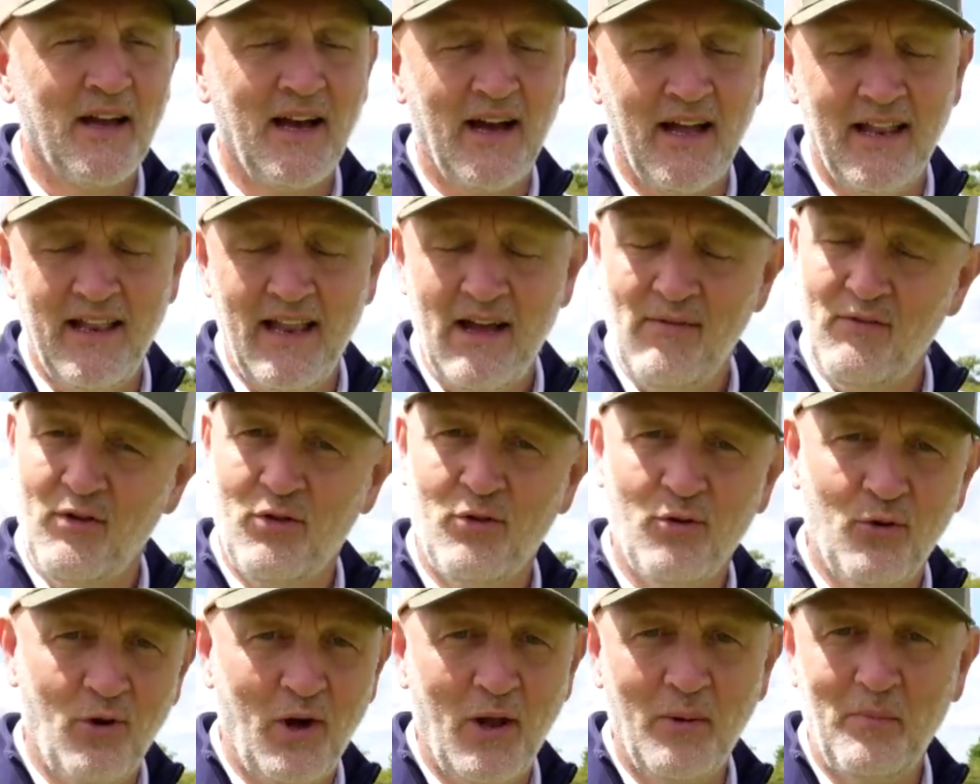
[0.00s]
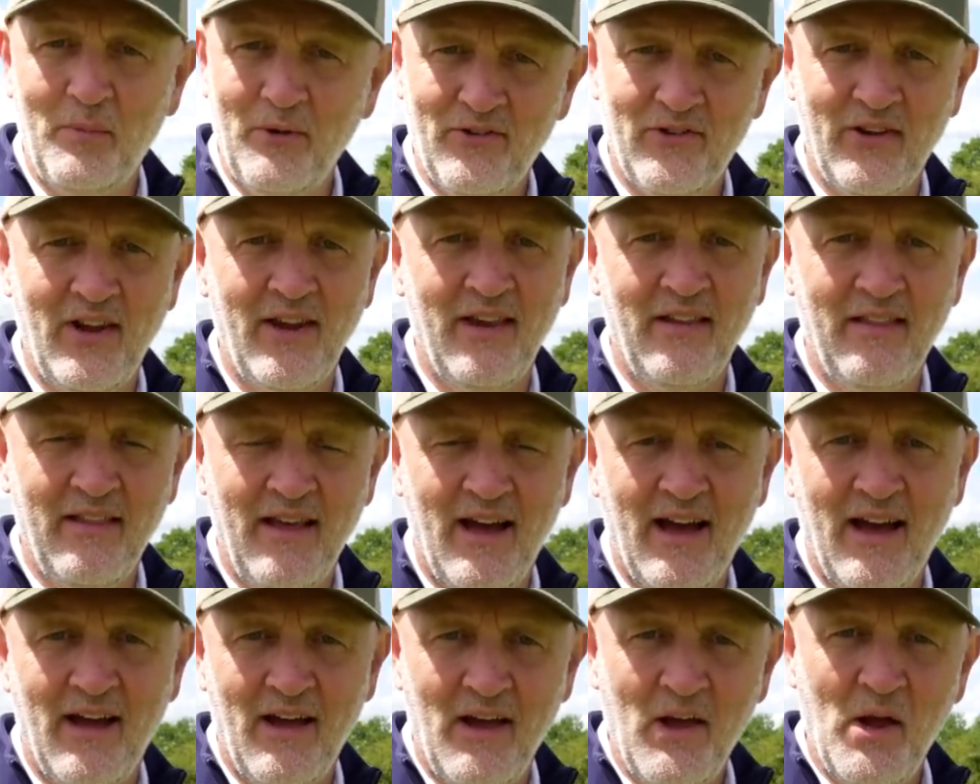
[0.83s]
I never thought I'd be saying
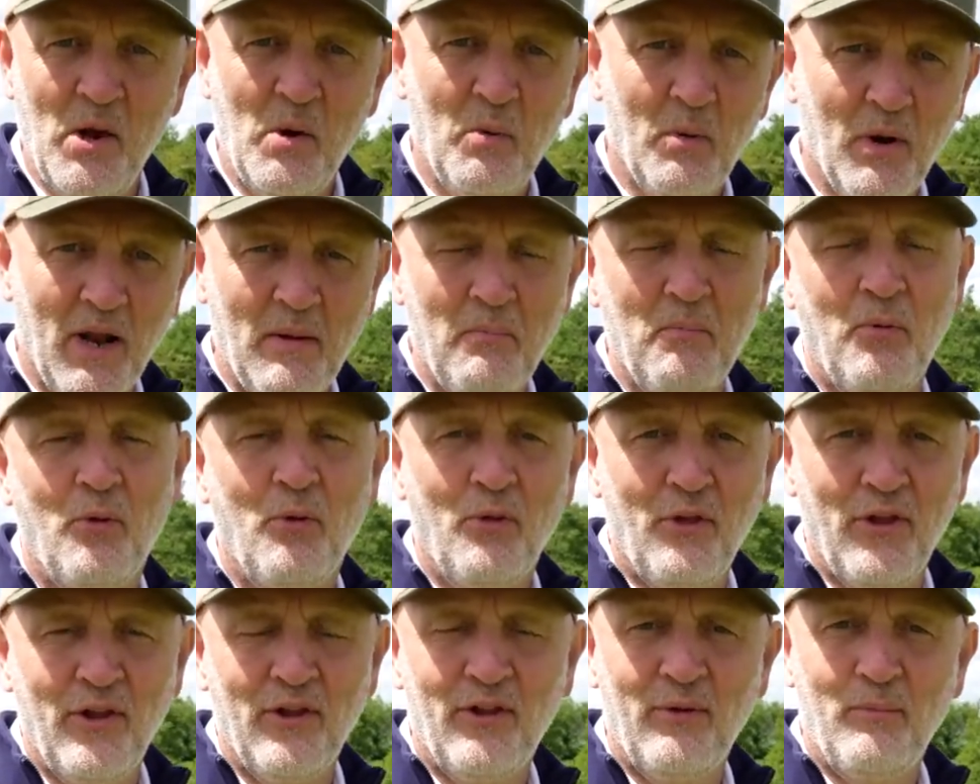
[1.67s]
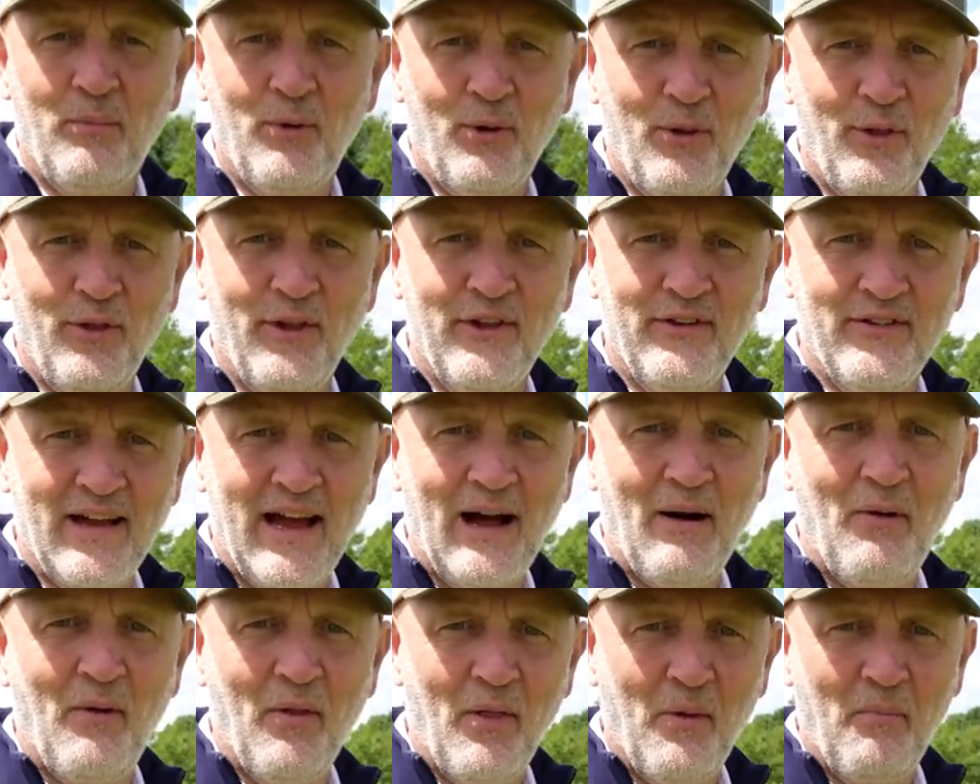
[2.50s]
that when I pulled this
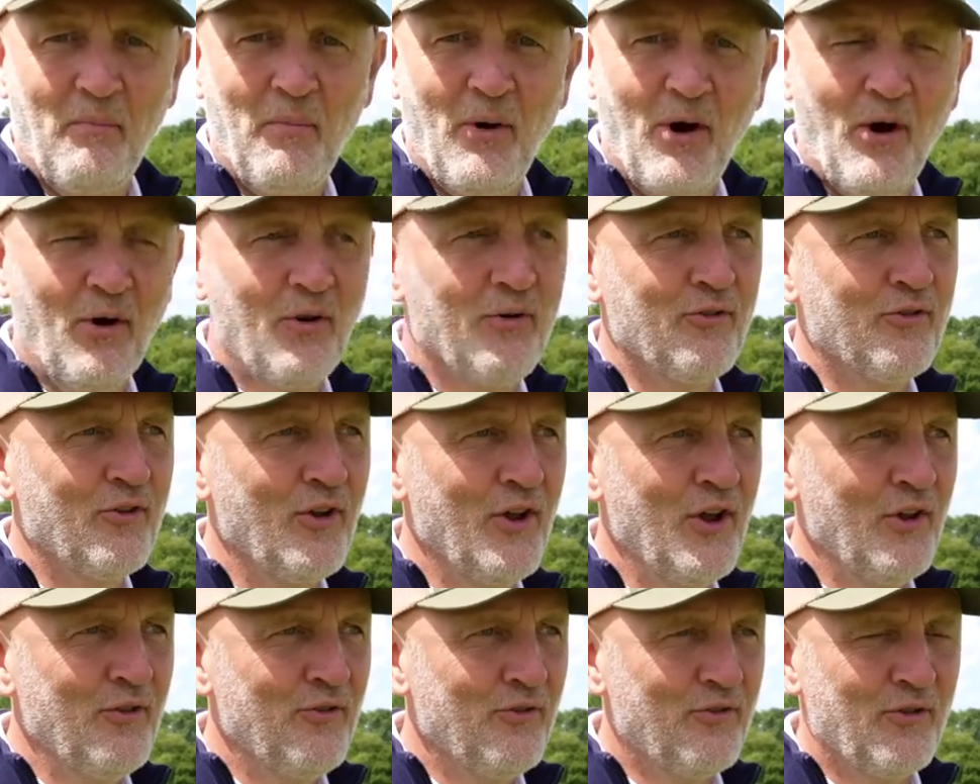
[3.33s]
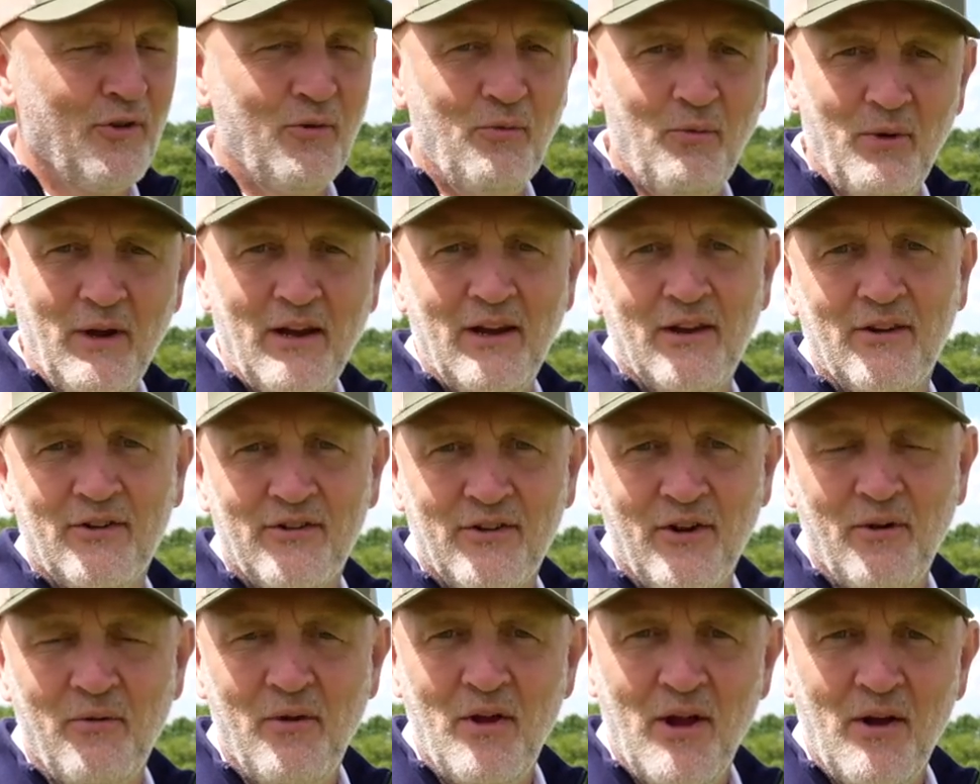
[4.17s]
out of the box just a week or
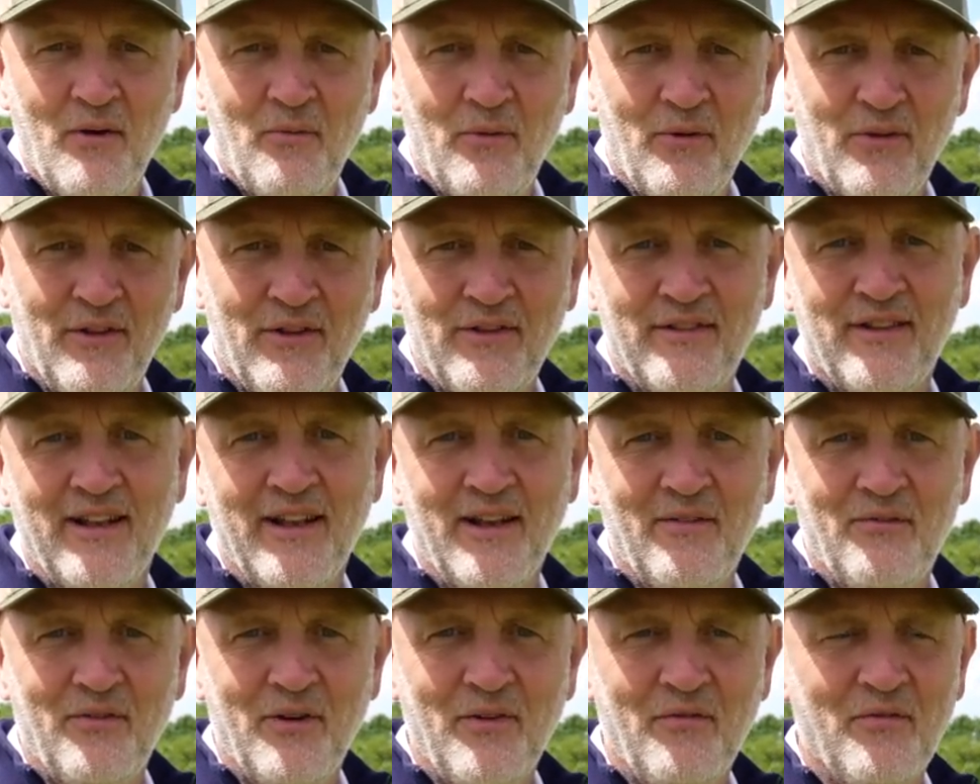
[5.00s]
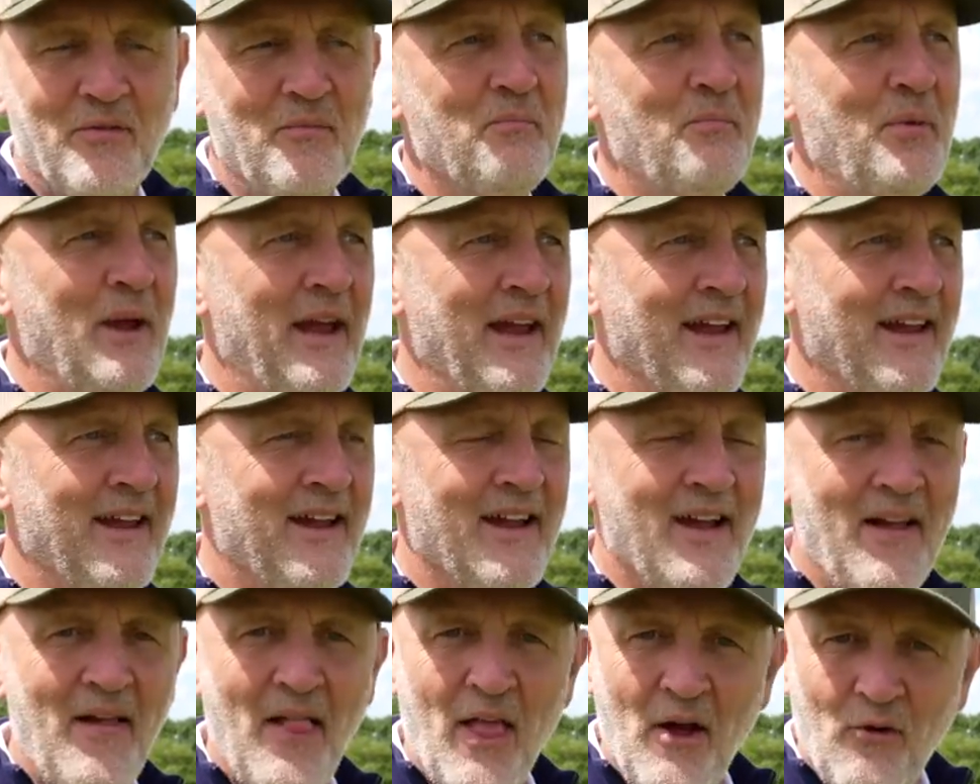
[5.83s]
so with the delivery from Ping.
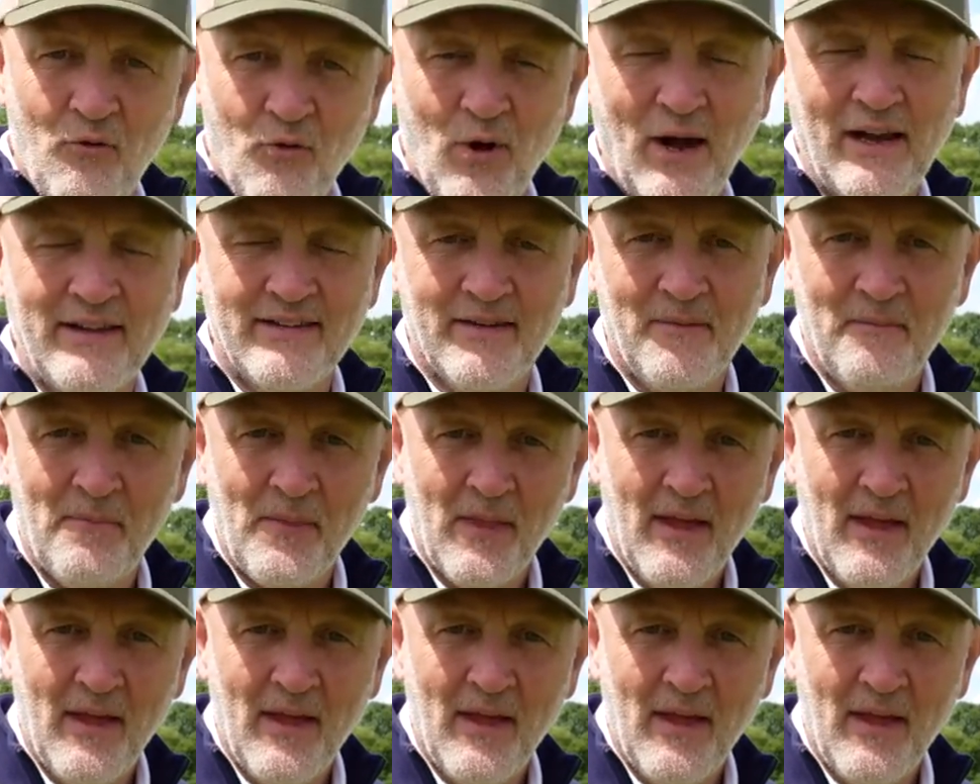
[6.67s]
Right.